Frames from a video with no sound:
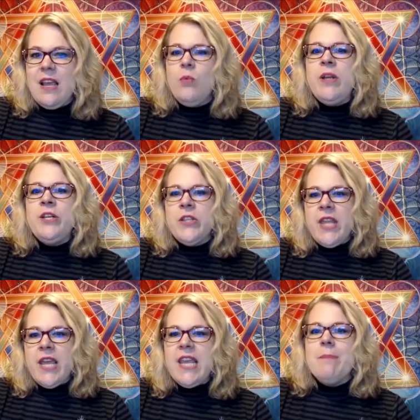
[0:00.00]
and we should
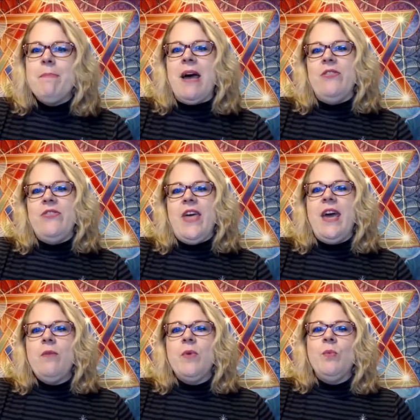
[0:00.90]
think about
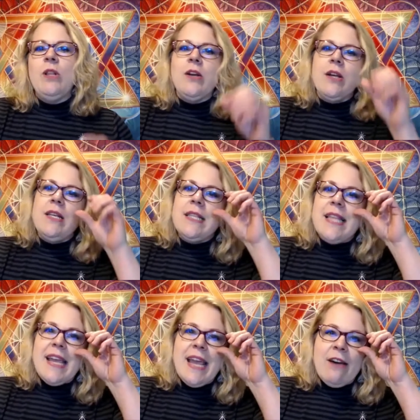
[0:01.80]
that when we're looking to
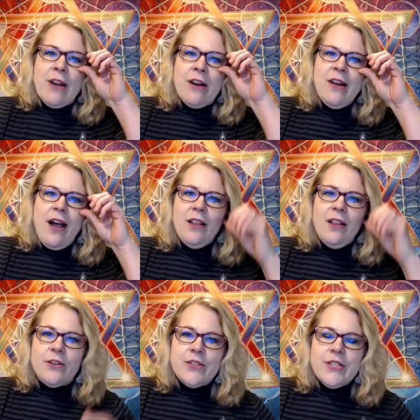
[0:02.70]
lay out our
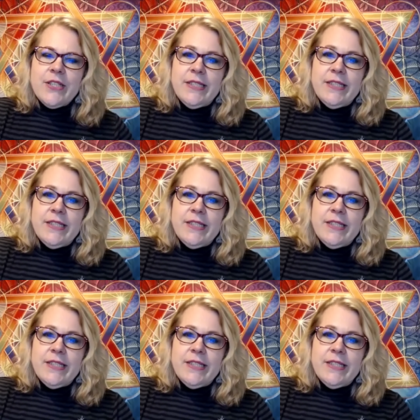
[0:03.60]
dollars.